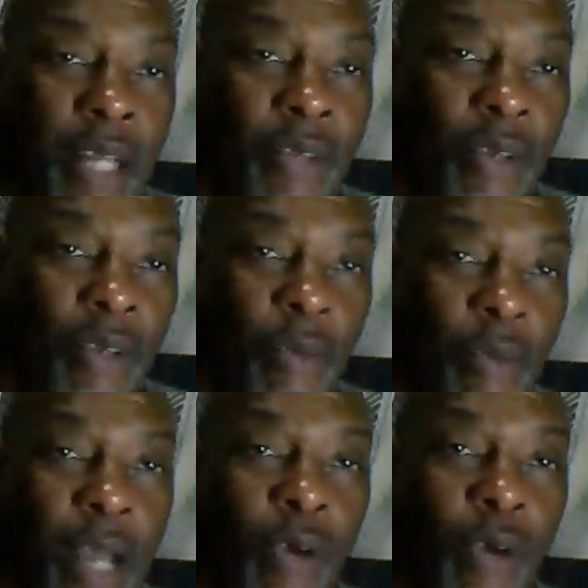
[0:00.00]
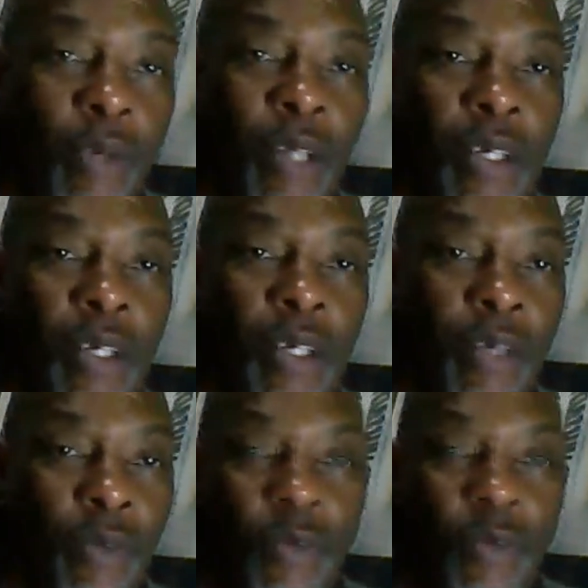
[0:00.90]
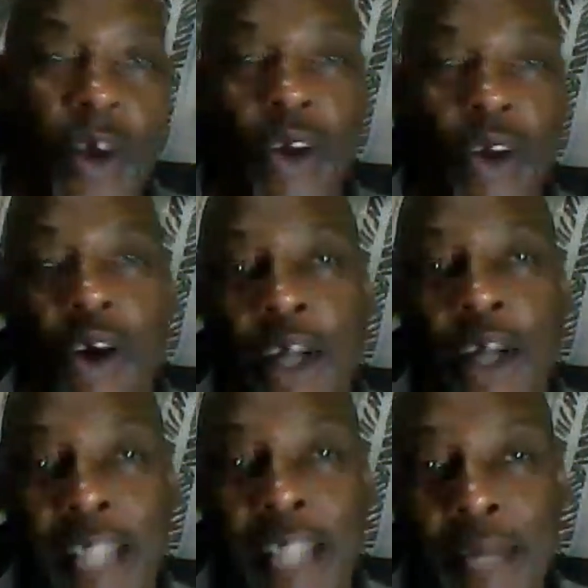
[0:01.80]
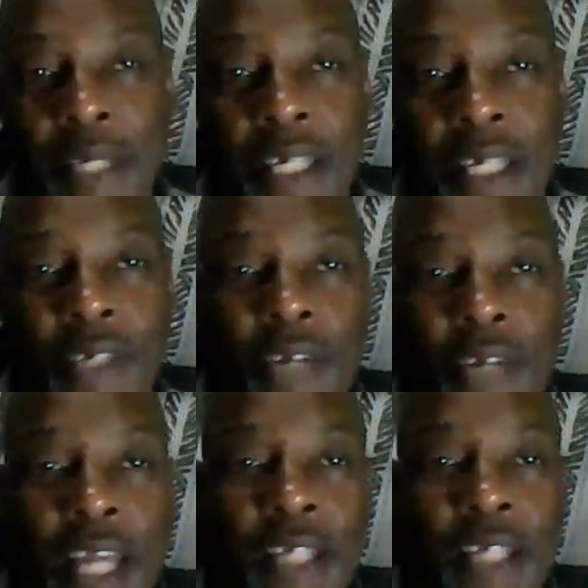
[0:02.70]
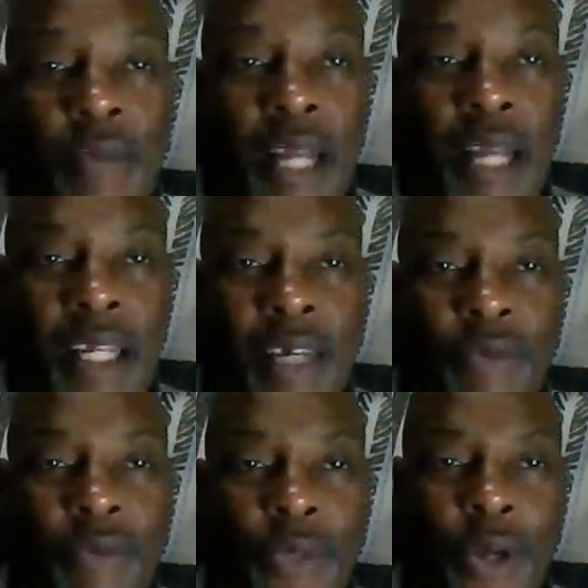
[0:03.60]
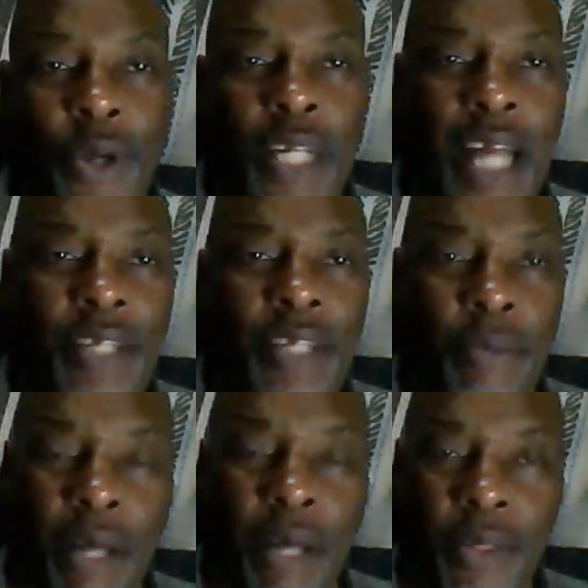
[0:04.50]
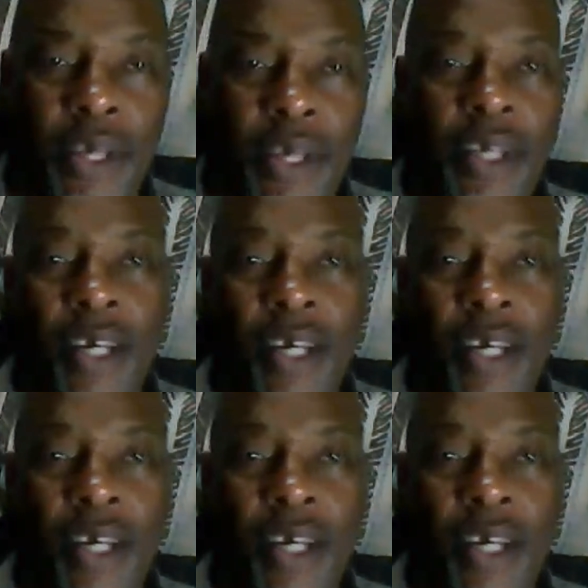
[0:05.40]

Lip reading: If you can't get somebody back home, if you fall on hard times in Kenya, you can't get somebody to give you $30 a month.